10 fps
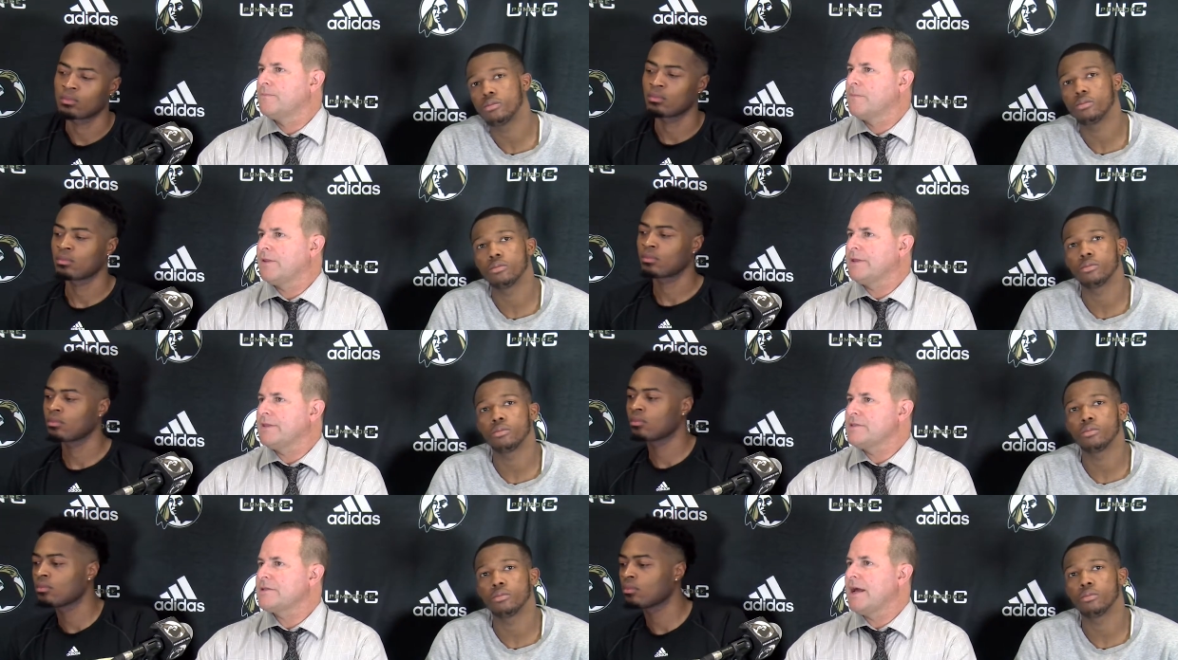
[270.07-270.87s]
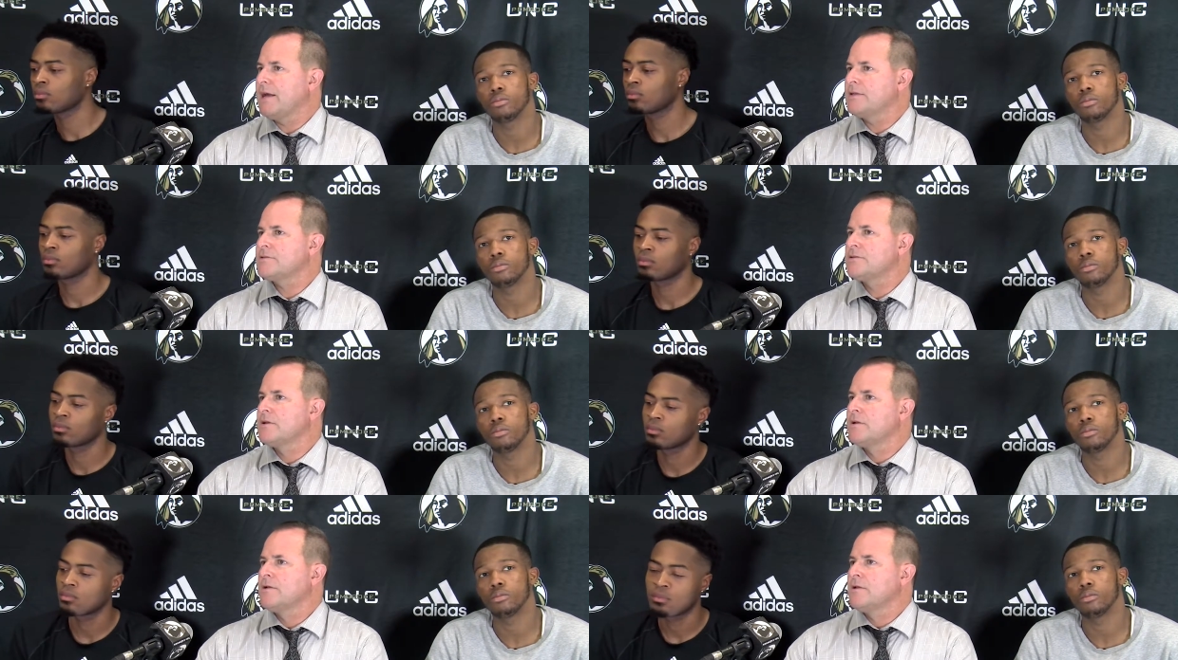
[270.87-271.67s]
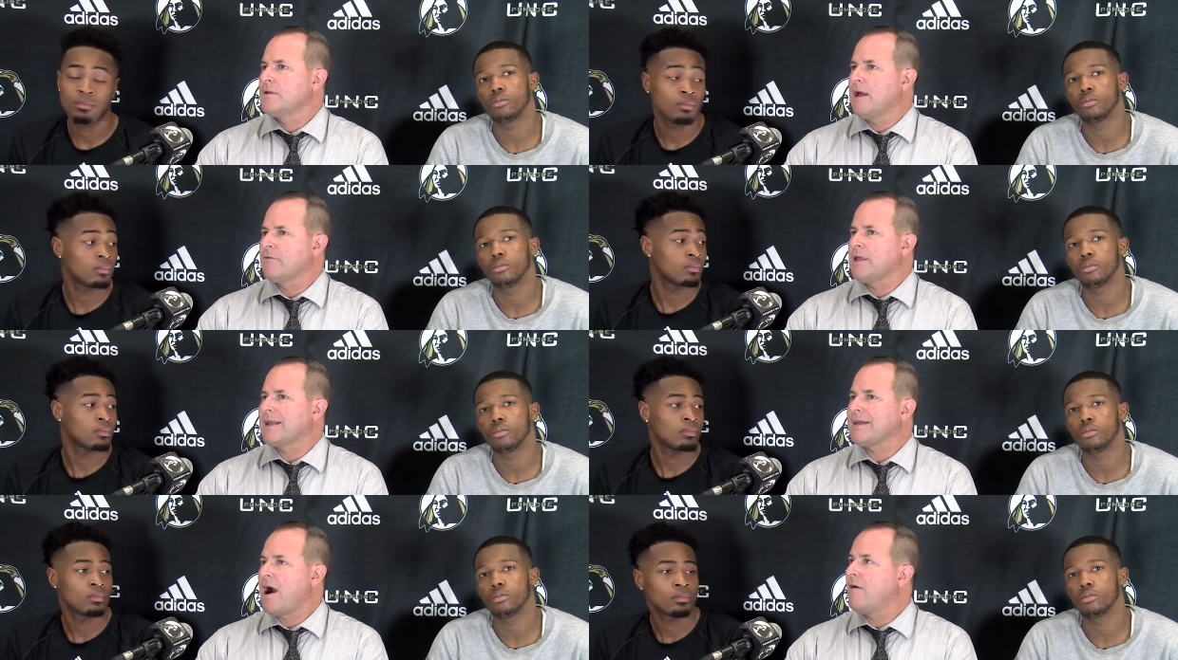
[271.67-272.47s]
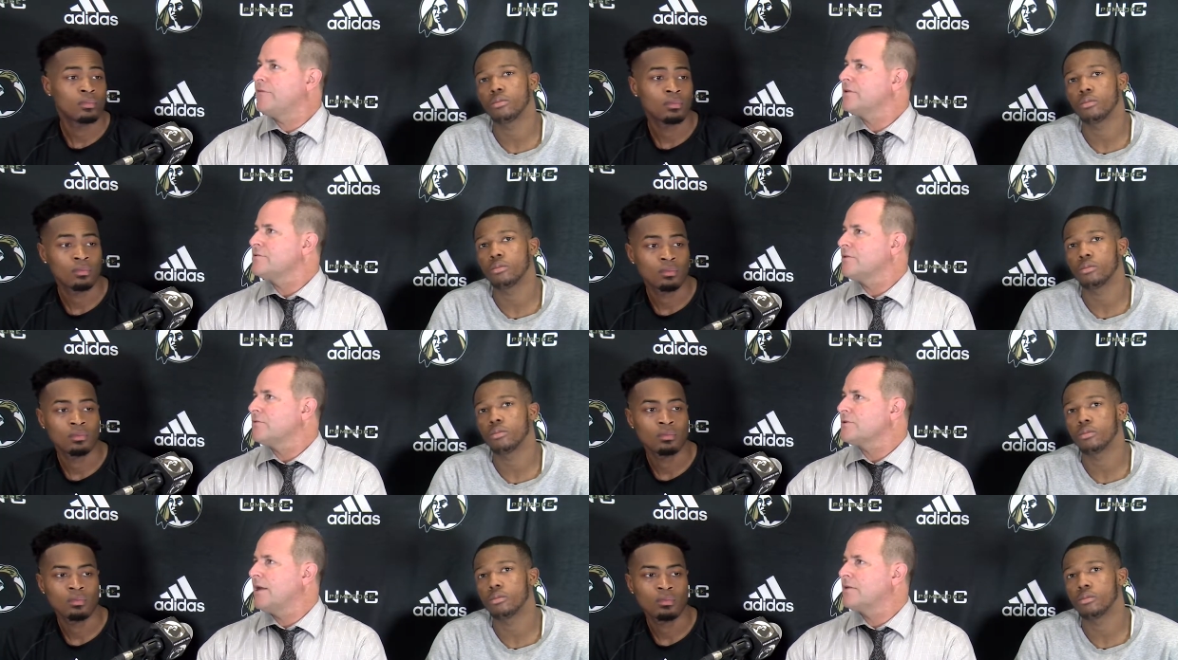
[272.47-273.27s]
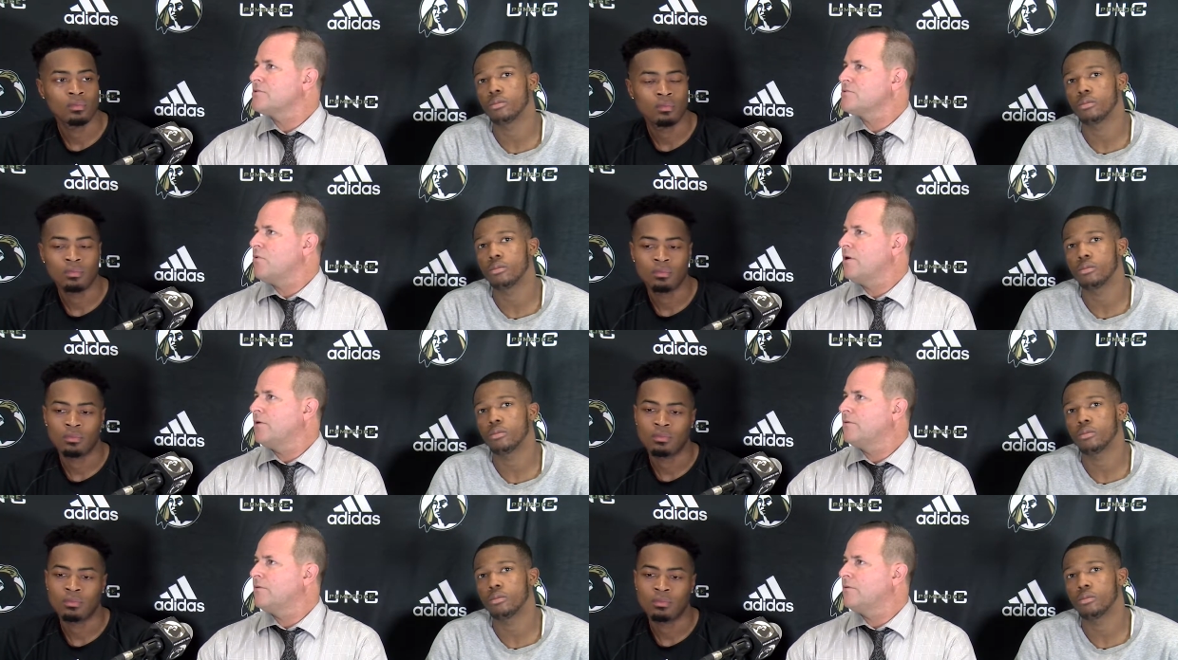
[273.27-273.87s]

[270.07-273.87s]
Speaker 1: I think these guys have a lot of confidence in those guys as well.